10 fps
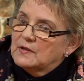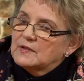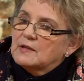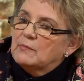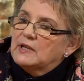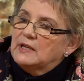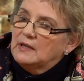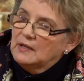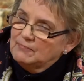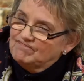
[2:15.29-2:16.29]
somebody
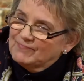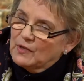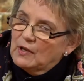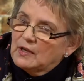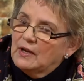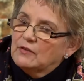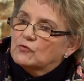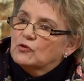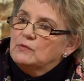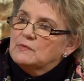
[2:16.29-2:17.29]
kind of
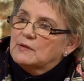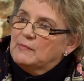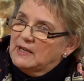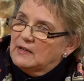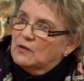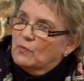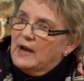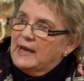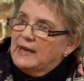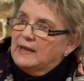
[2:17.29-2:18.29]
groomed them in a
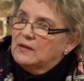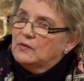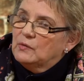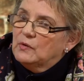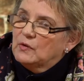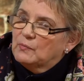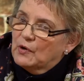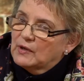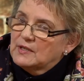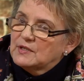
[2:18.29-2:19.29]
way who
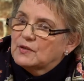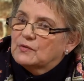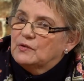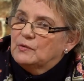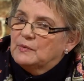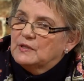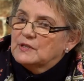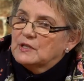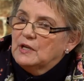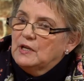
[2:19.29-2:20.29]
broke into the group, and